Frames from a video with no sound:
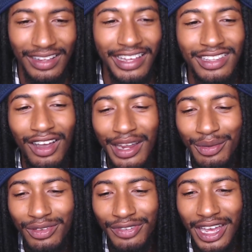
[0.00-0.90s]
He thought he
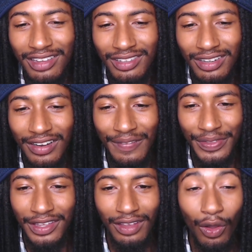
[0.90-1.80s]
was faster?
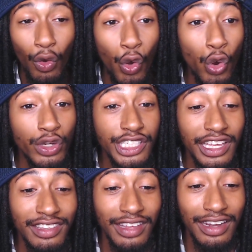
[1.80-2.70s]
He thought, oh,
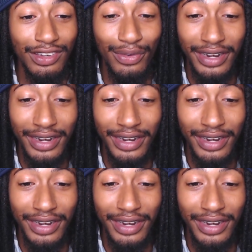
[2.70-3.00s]
she said do it